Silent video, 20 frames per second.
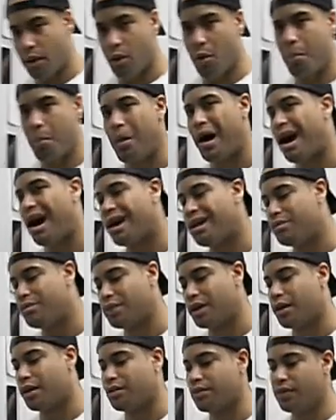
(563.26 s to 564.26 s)
I don't mind,
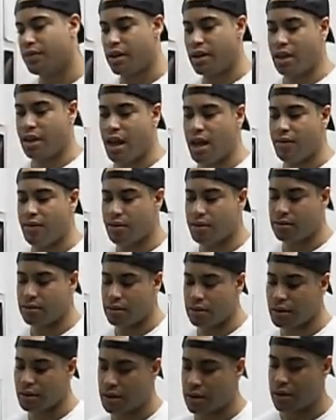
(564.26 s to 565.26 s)
but I don't feel like having
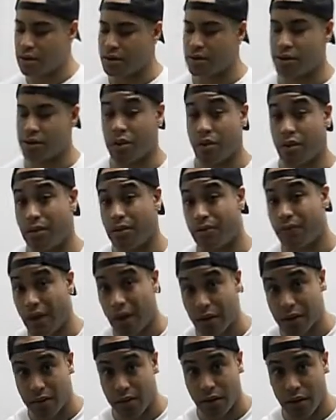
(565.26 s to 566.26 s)
the sodium
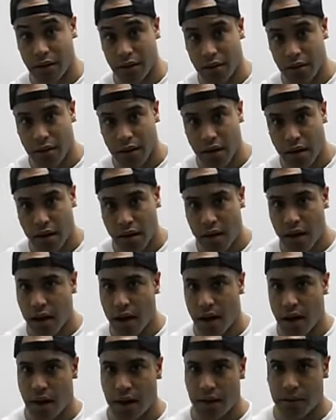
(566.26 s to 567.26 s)
phosphate
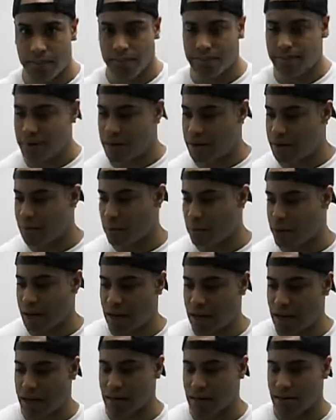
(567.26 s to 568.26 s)
in it when I
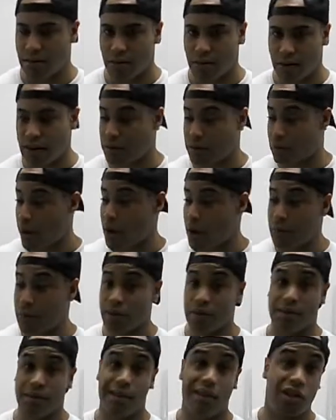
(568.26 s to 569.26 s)
eat it, so that's why I
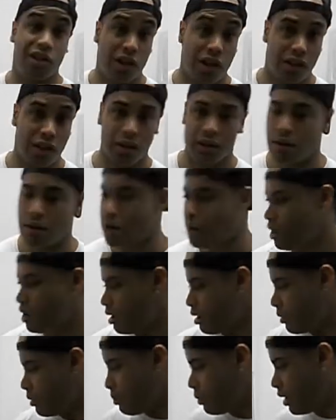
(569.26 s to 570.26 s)
rinse the chicken.
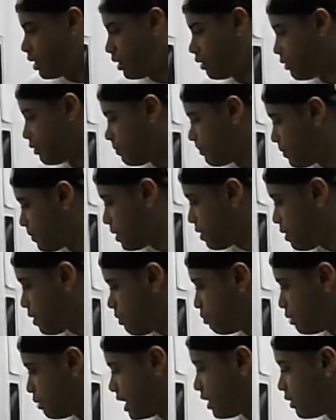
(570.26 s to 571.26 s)
But
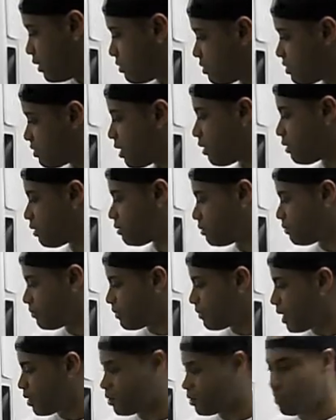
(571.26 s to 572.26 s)
plain old salt,
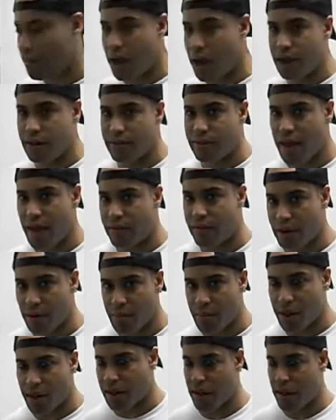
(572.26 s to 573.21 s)
I don't mind having on my